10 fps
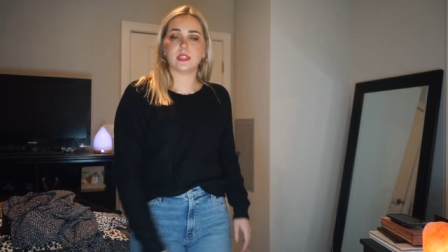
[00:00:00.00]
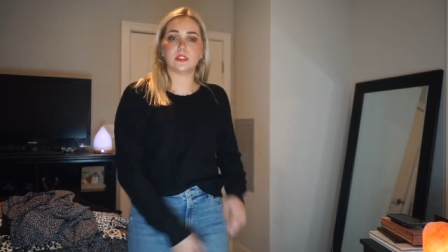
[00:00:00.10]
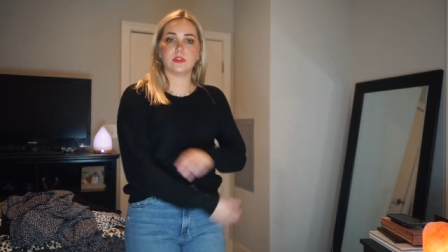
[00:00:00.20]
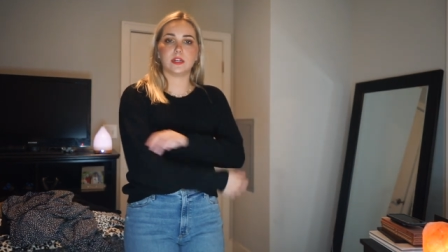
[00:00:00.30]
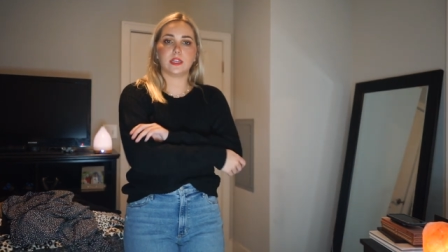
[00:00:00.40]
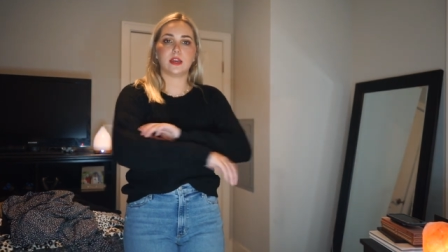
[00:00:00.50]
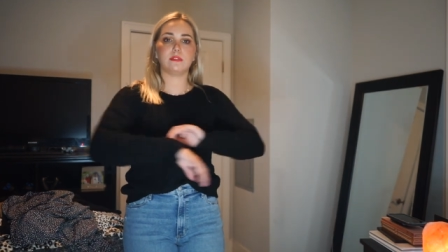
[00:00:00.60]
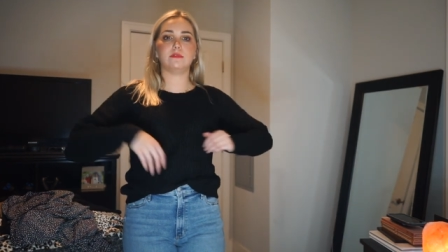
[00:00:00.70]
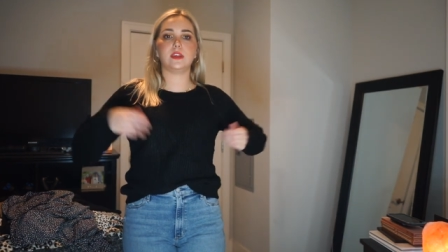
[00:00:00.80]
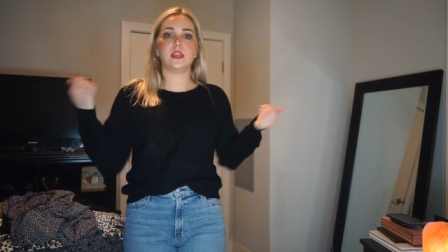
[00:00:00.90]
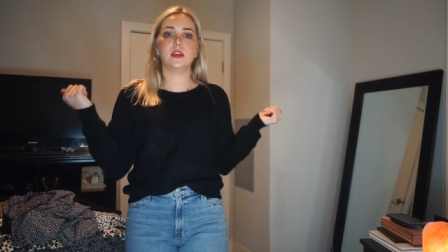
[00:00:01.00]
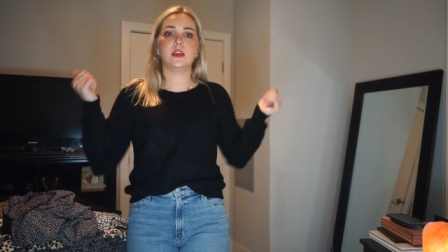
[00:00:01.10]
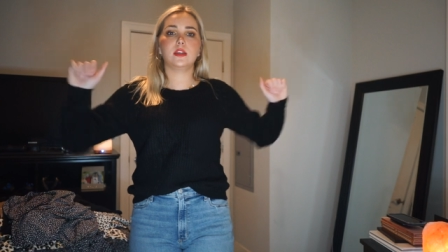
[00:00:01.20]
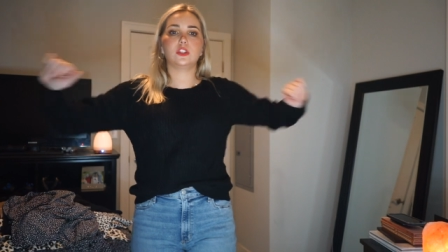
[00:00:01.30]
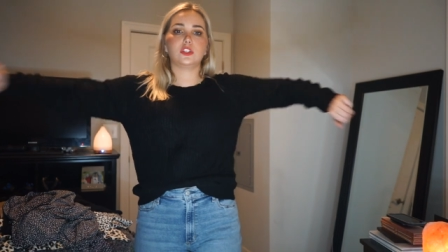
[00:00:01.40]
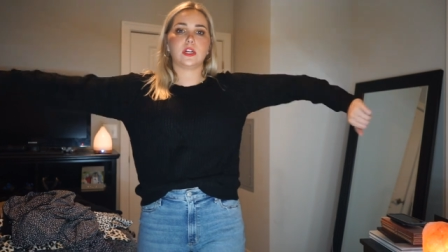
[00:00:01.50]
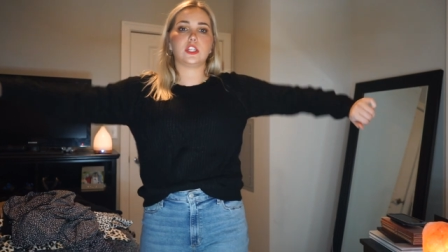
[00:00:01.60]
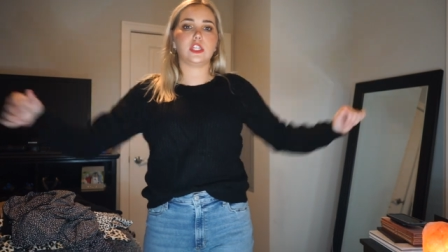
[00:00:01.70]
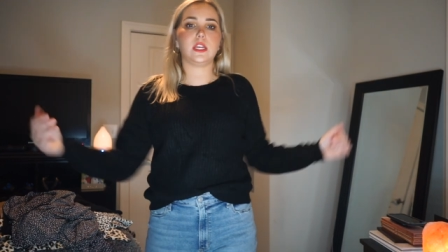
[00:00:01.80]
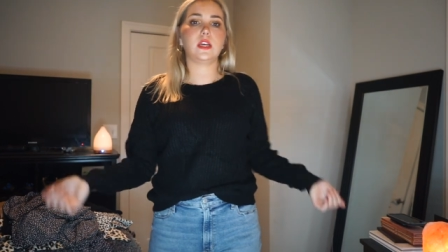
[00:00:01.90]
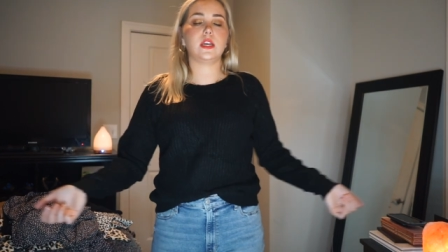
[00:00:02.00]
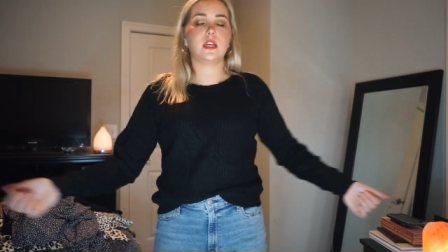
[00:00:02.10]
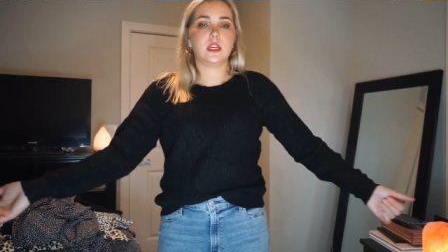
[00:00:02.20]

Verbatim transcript: It's very comfy, stretchy,